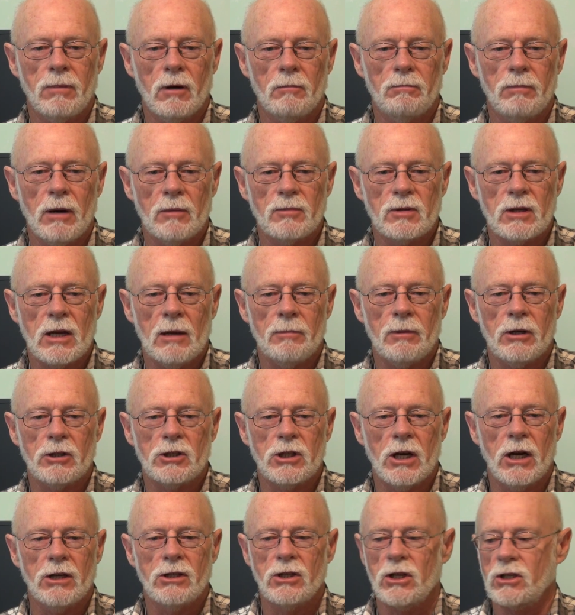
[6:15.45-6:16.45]
perhaps a couple of
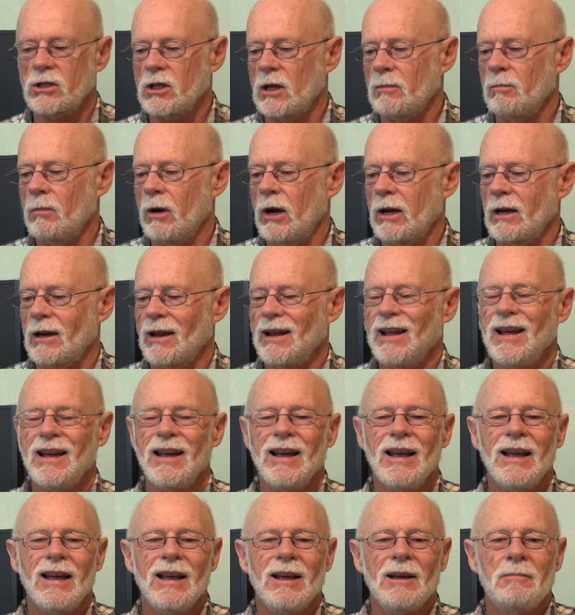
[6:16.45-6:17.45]
changes, because I might
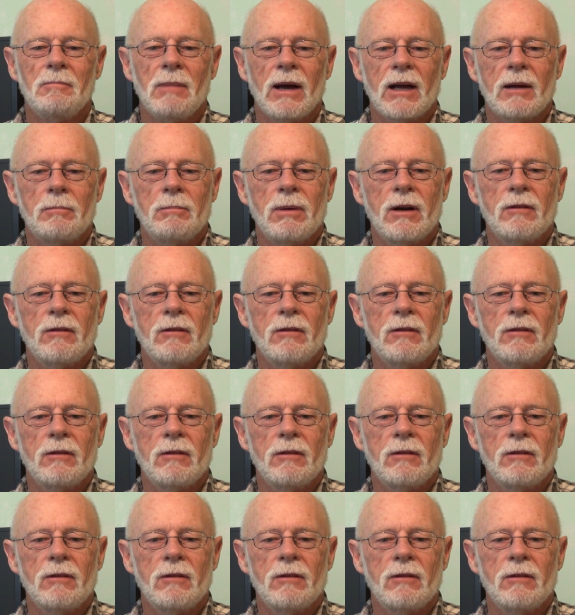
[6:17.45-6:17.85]
make